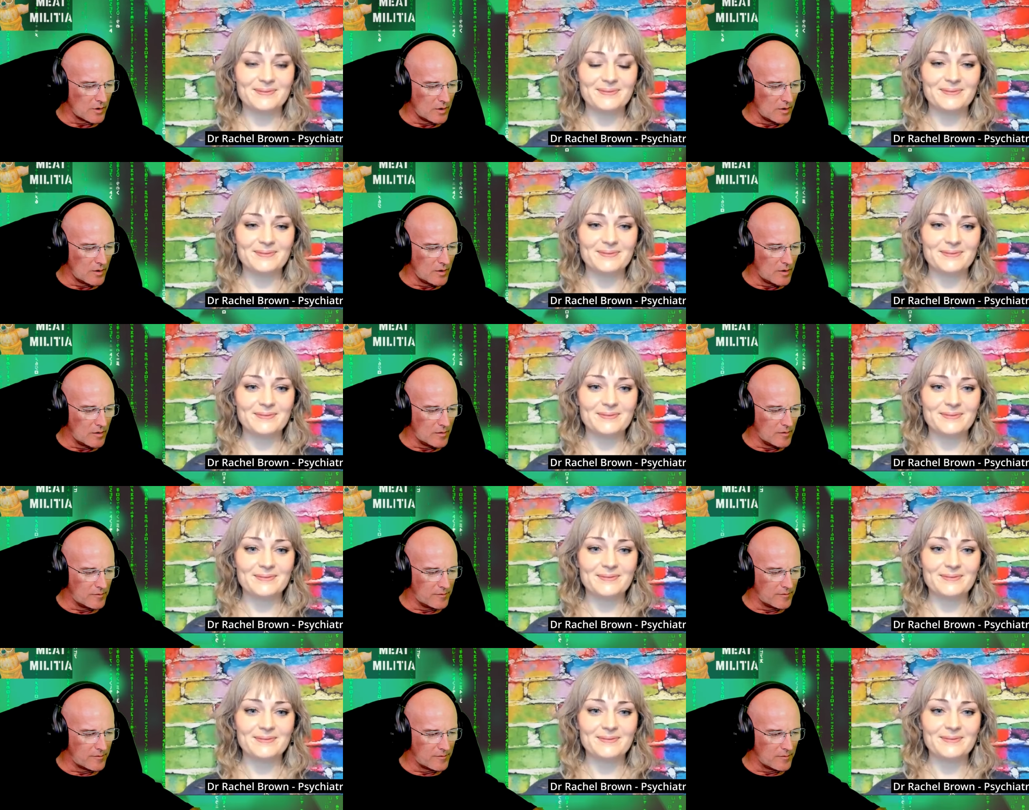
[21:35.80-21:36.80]

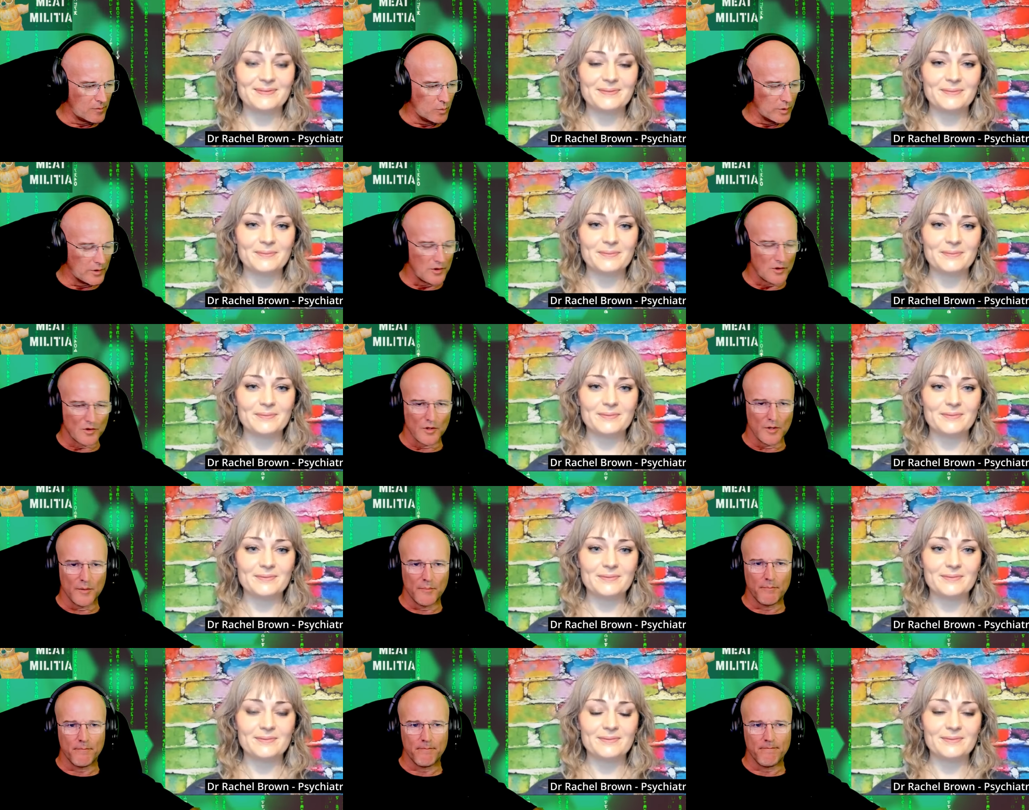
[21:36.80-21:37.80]
Speaker 1: of
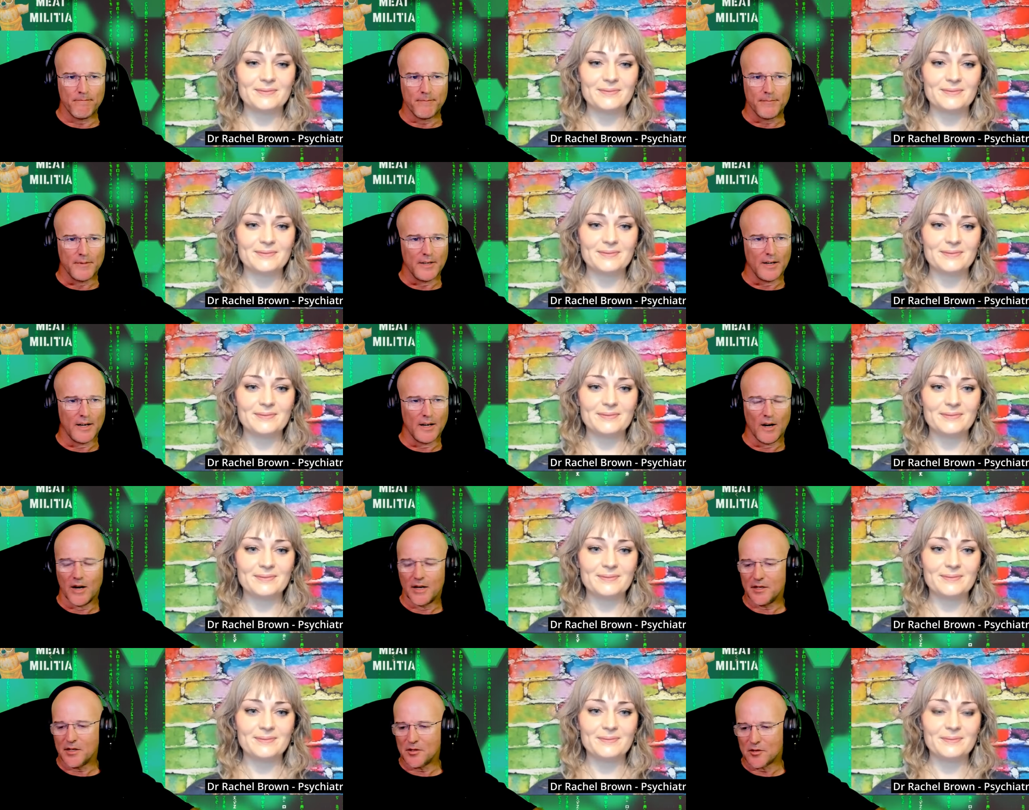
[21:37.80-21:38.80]
wisdom, uh,
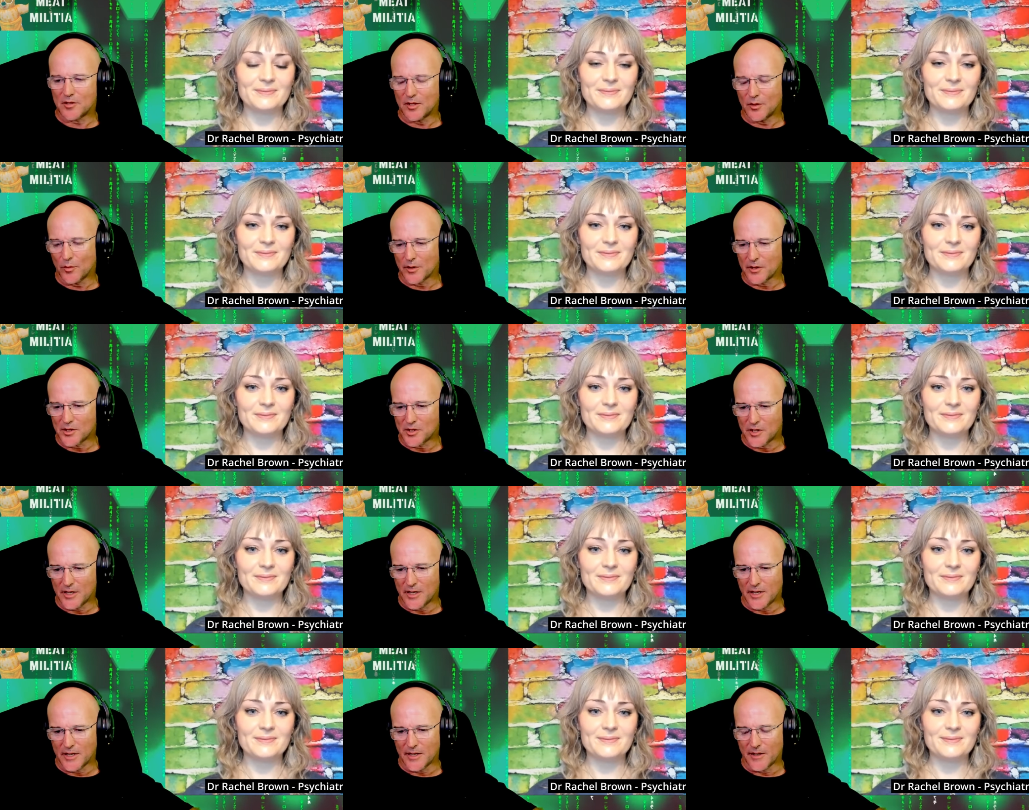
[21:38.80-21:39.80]
ideas that you want to
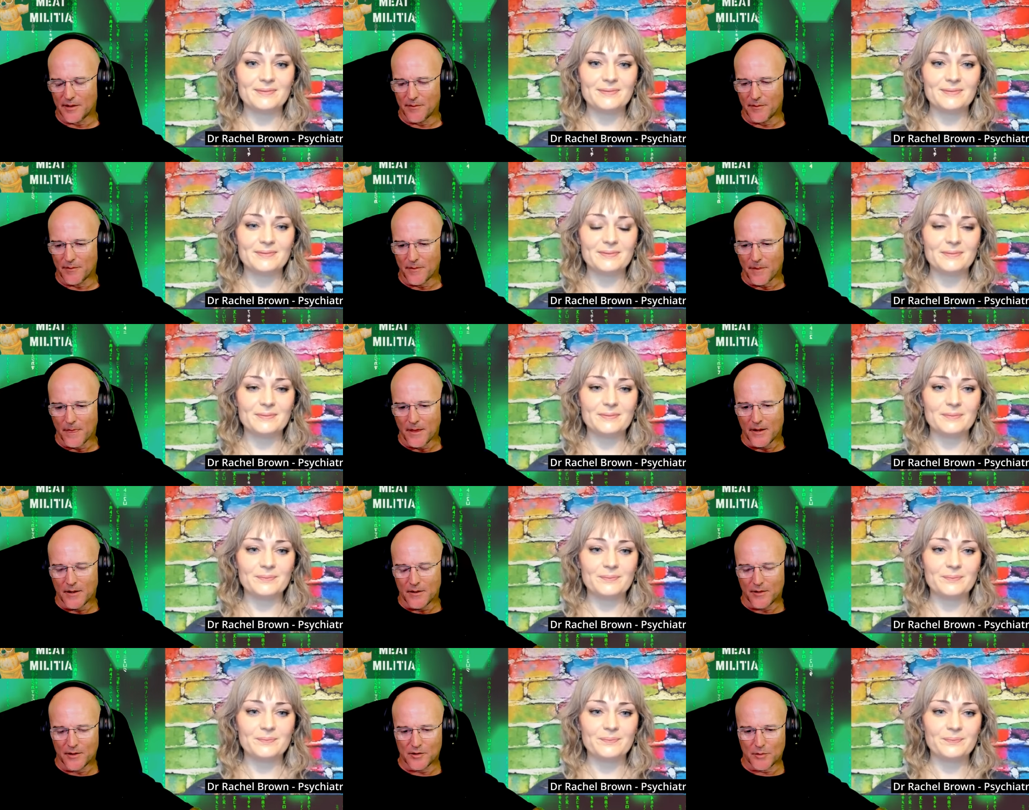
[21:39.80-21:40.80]
share,
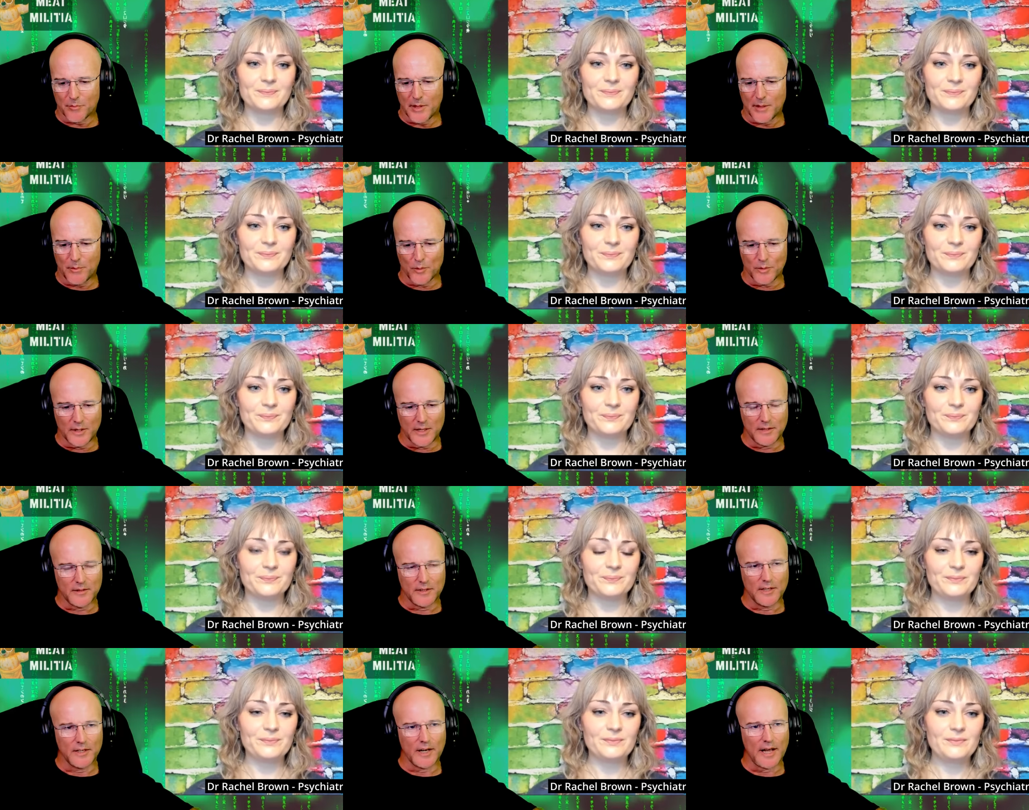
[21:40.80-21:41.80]
things that people need
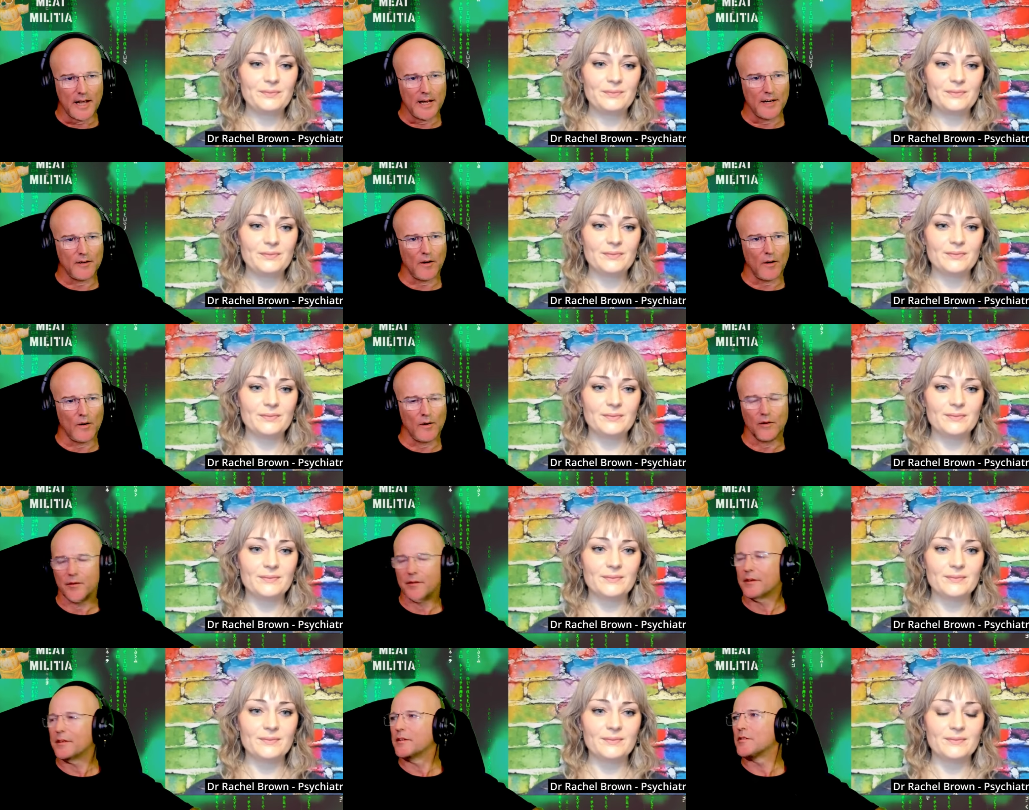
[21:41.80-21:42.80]
to get a handle
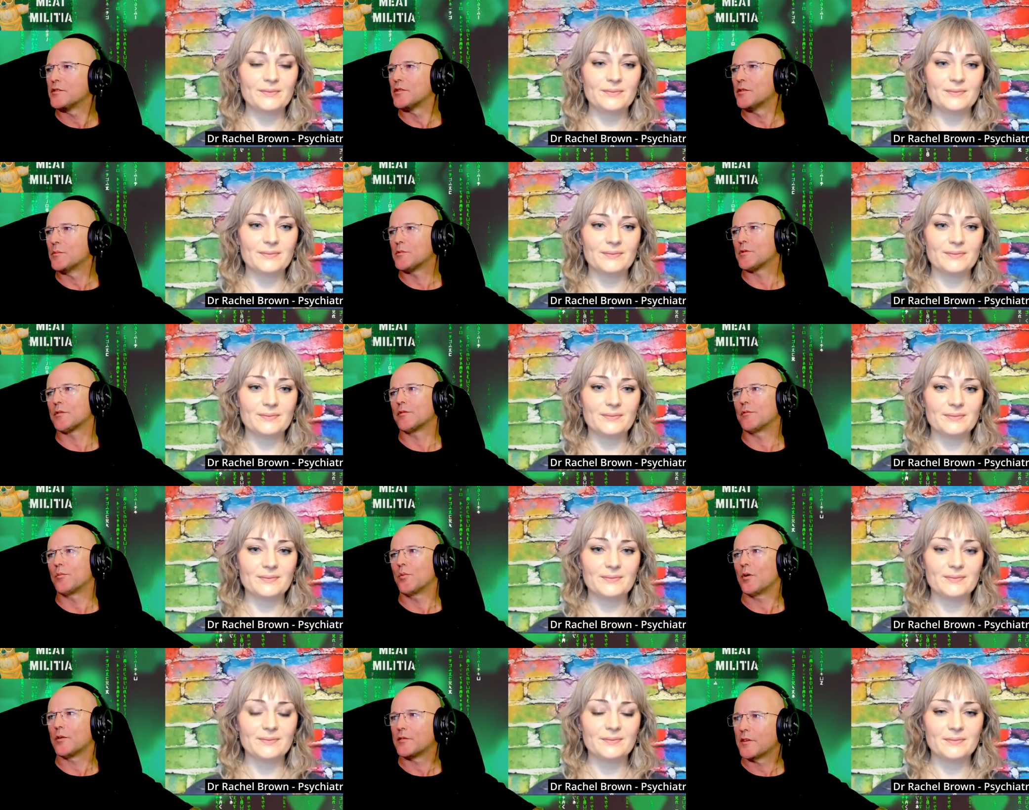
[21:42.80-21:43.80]
on in terms of
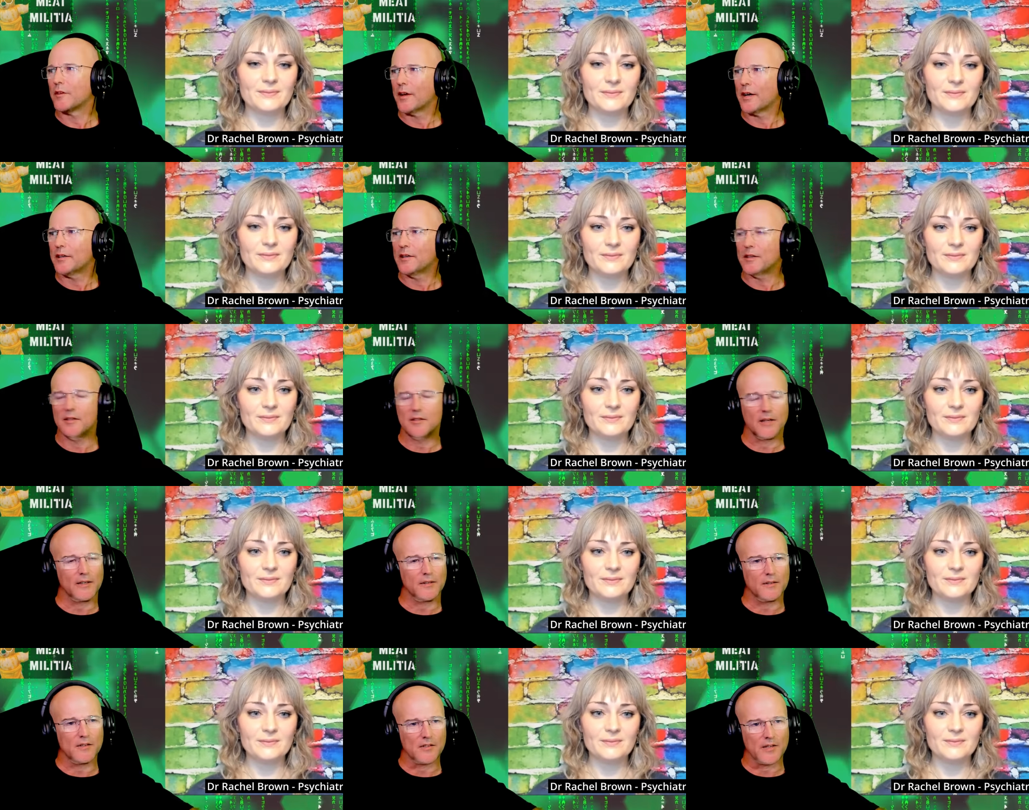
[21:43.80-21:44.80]
what do they need to
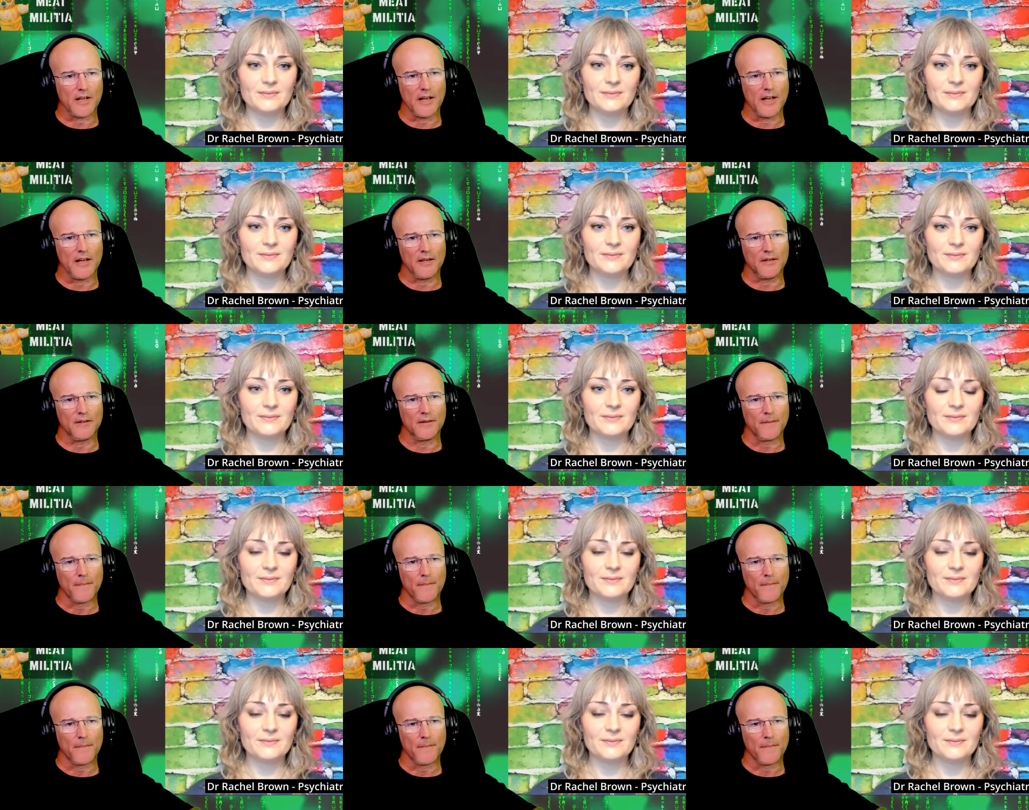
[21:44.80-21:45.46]
understand